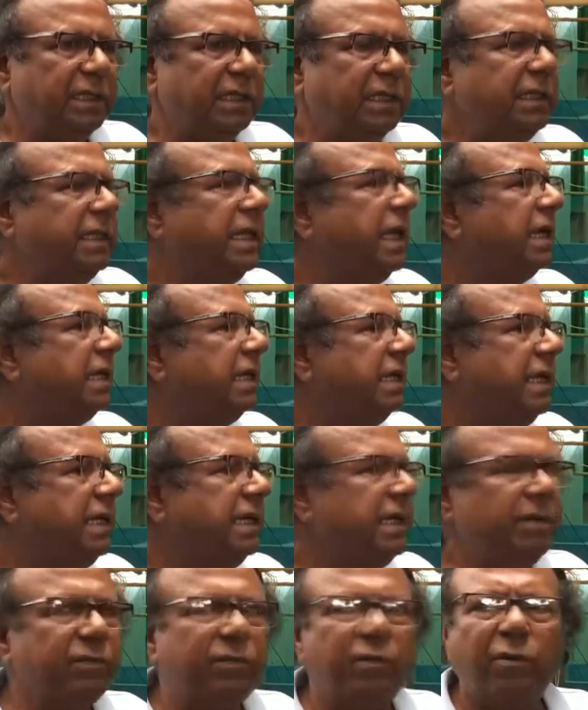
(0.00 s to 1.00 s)
They are
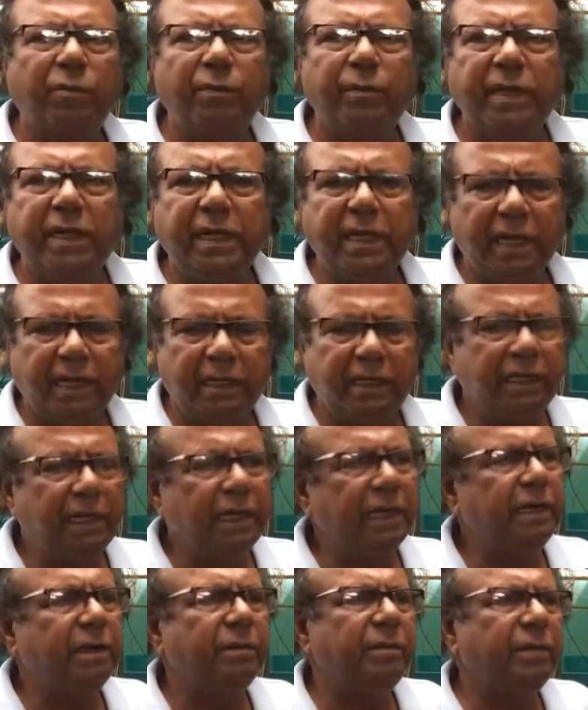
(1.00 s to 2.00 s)
taking from me and they are